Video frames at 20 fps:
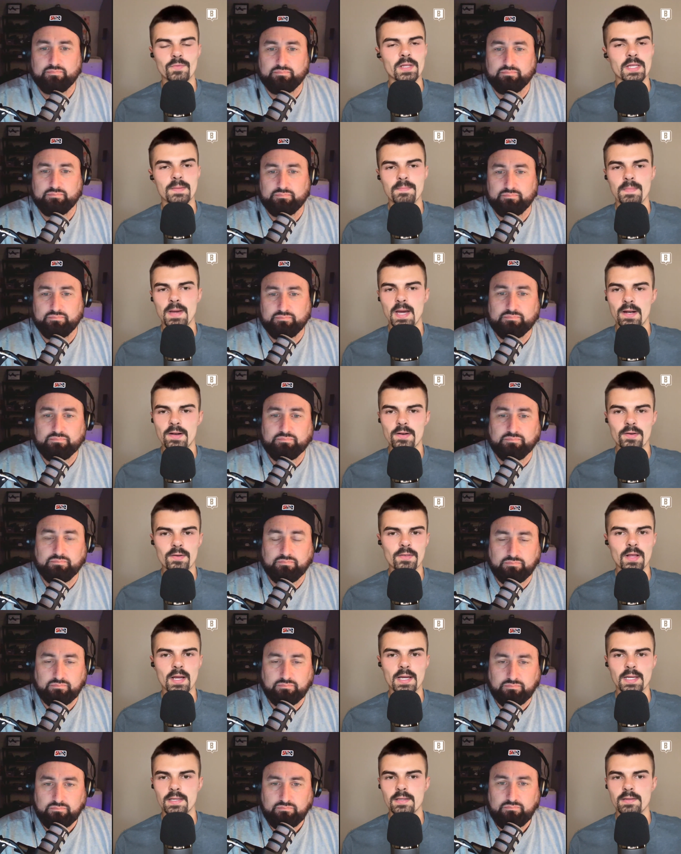Speaker 1: really matter.
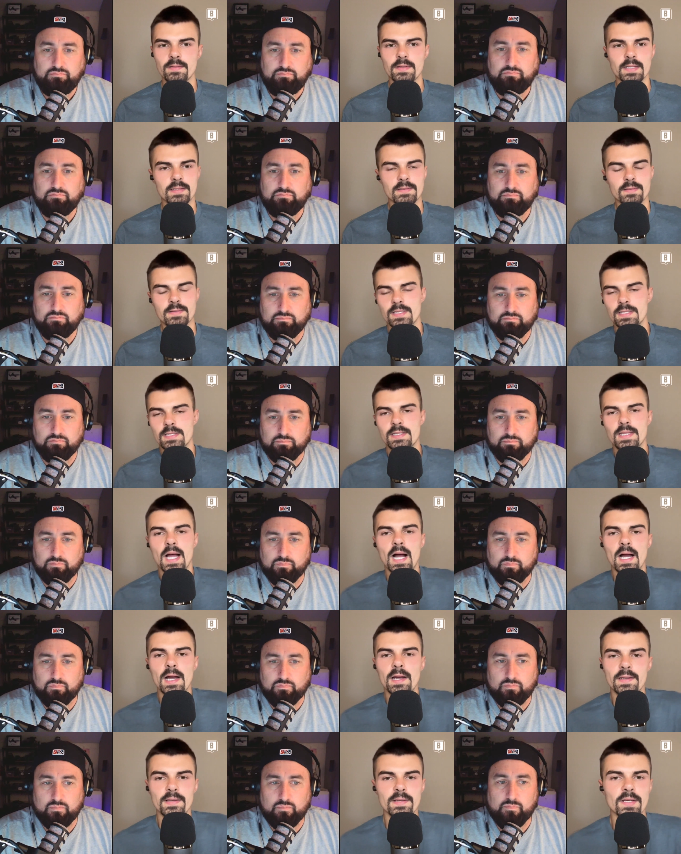Like it's
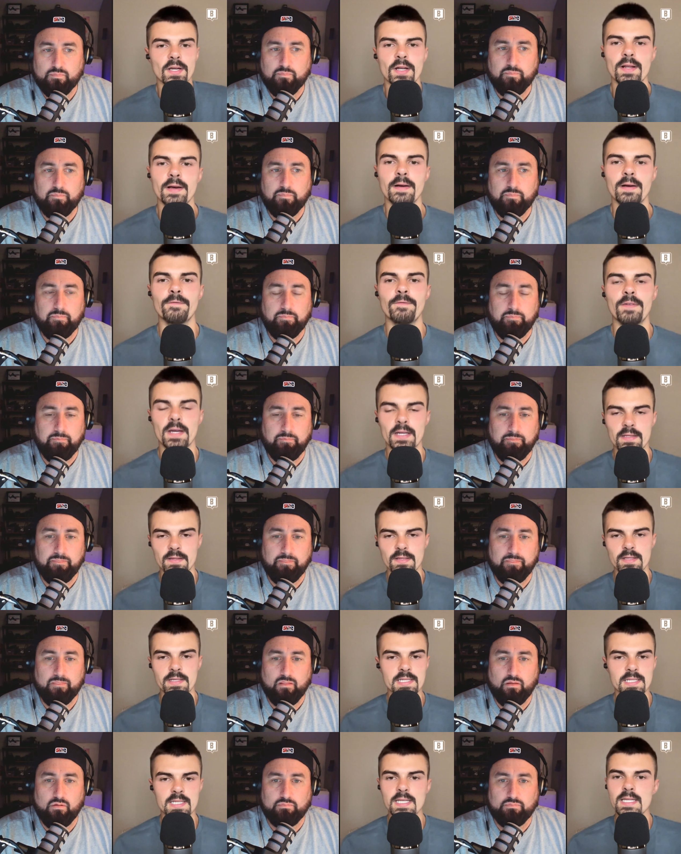not gonna affect the
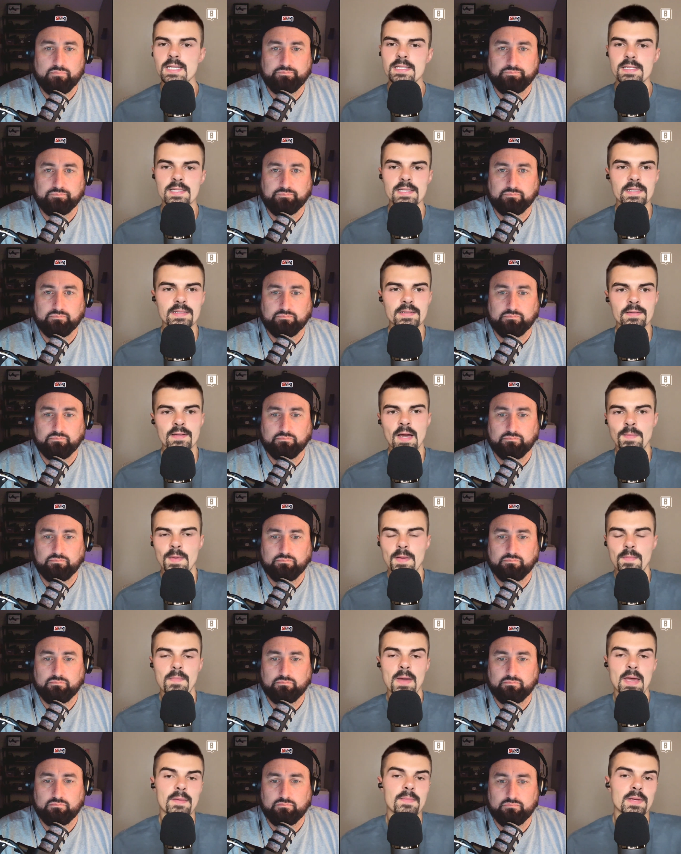season. I mean,
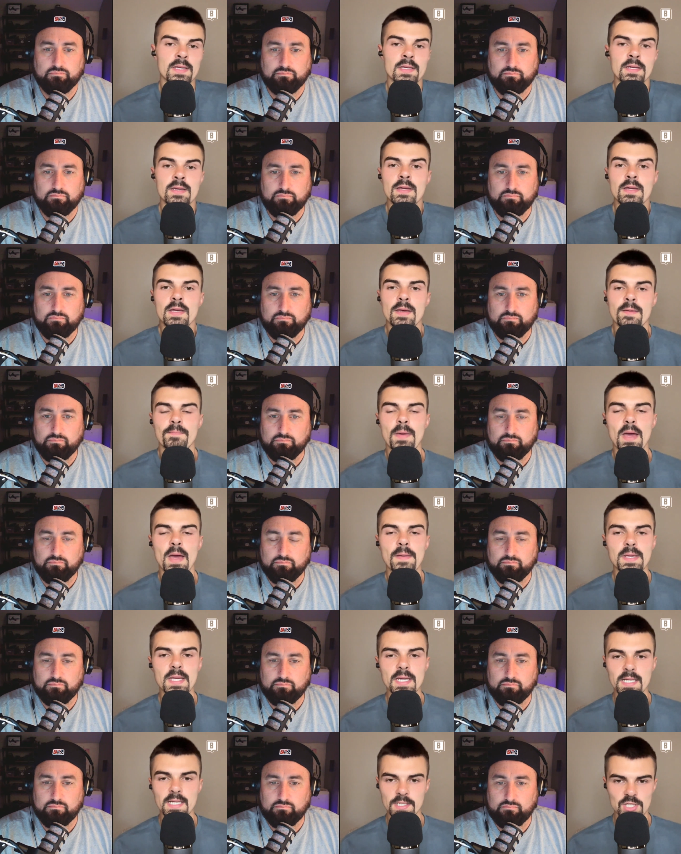maybe
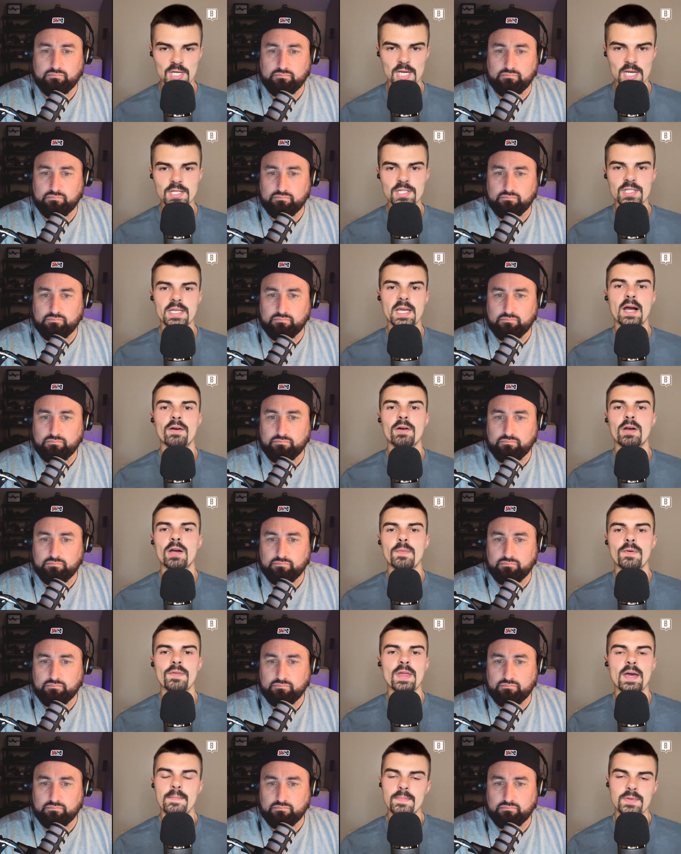maybe it could change the outcome
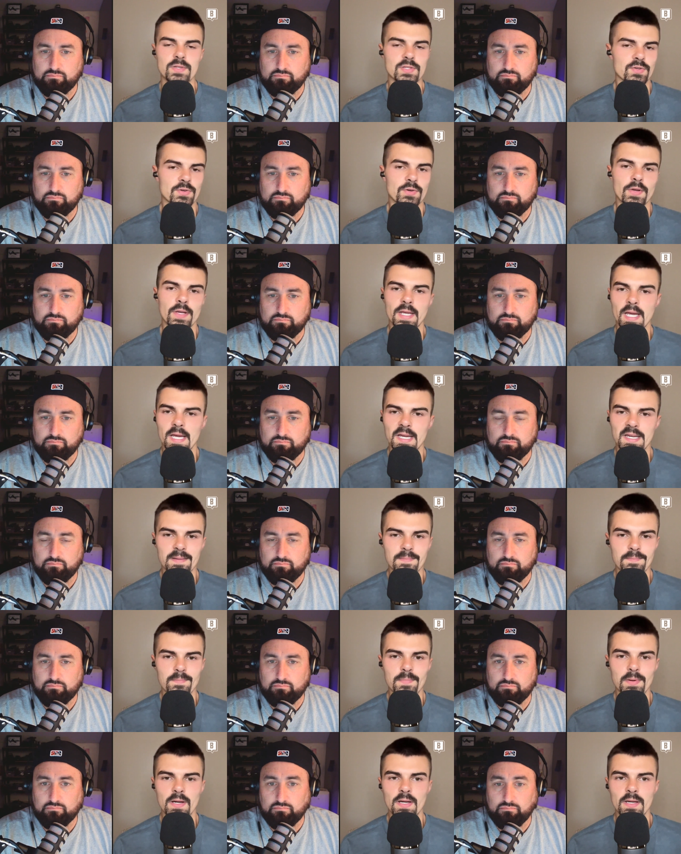of that Missouri game,
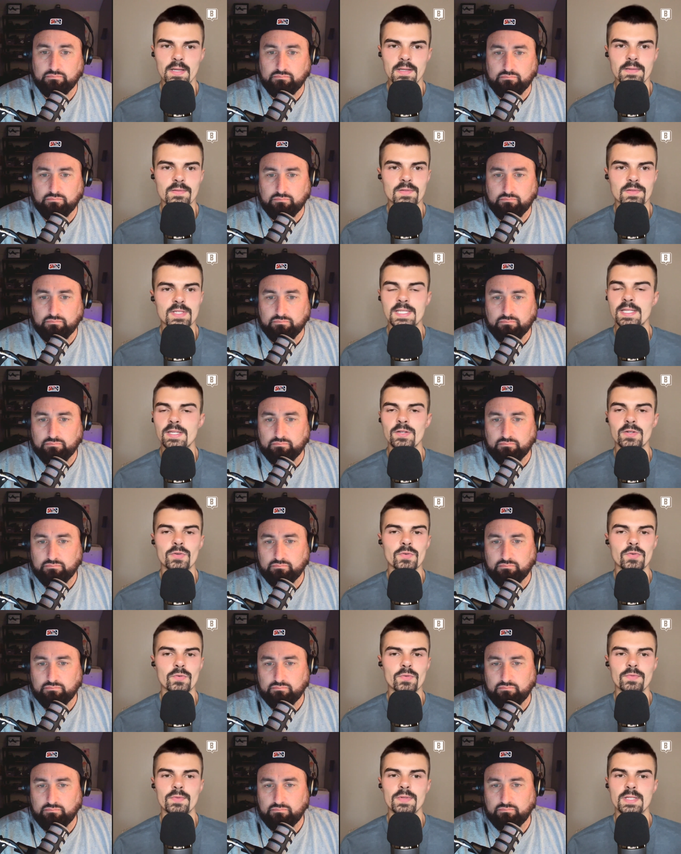but
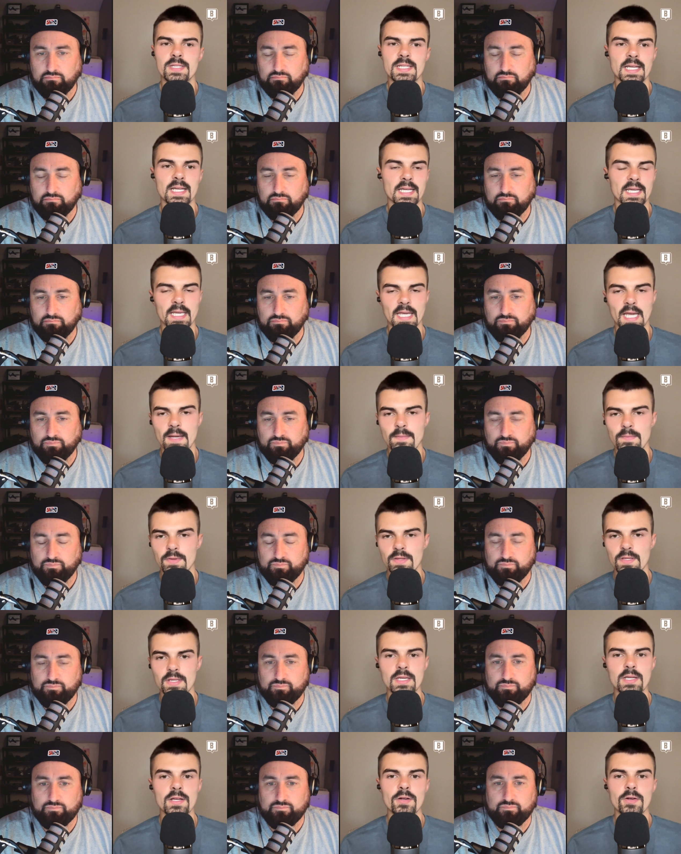still, the second game of the
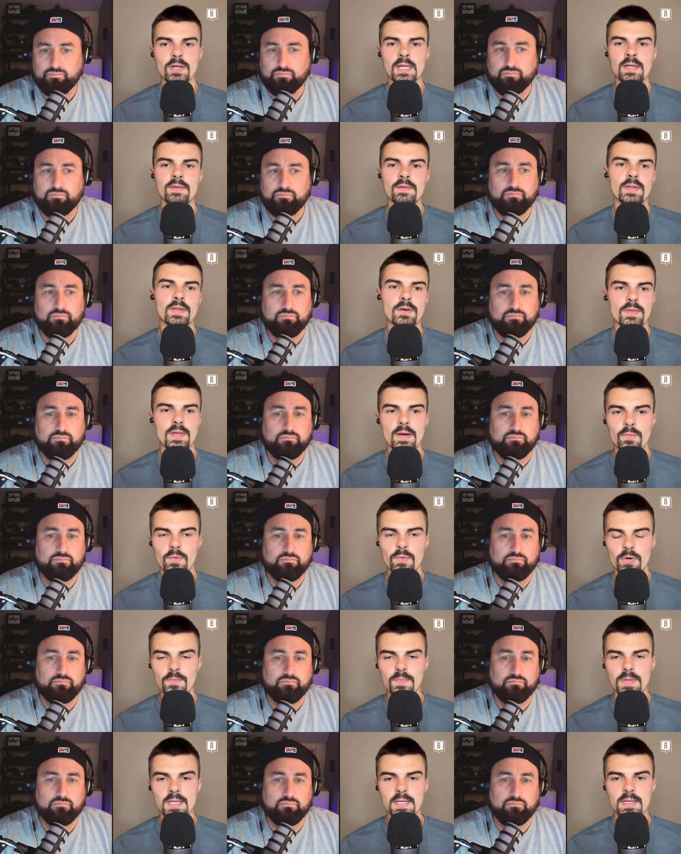year, even though that
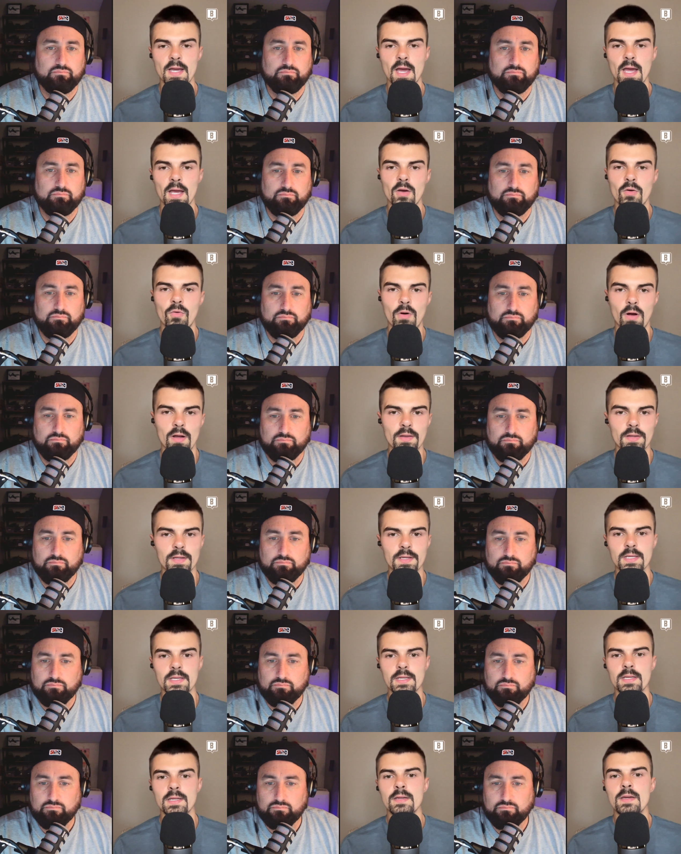will be a
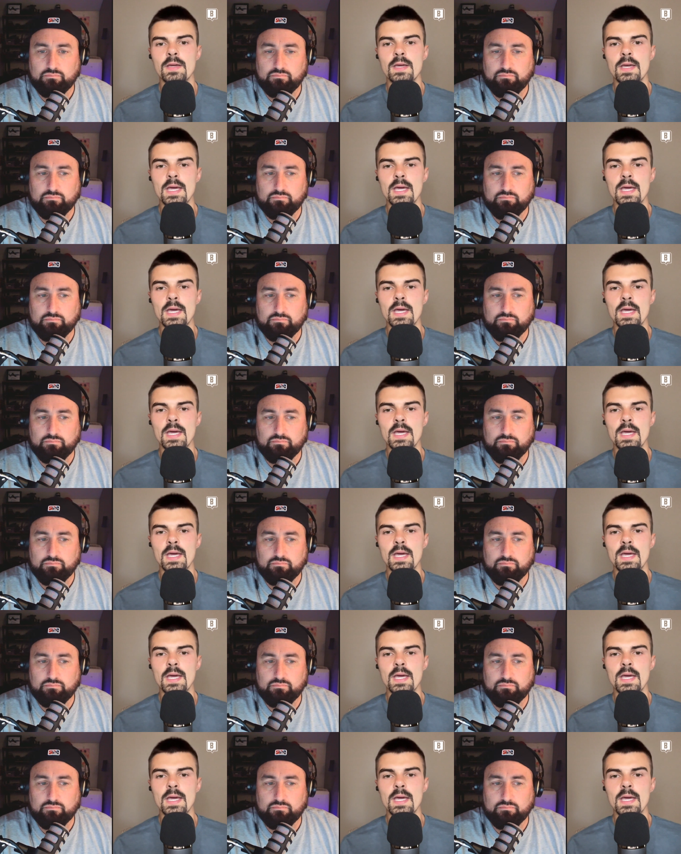quality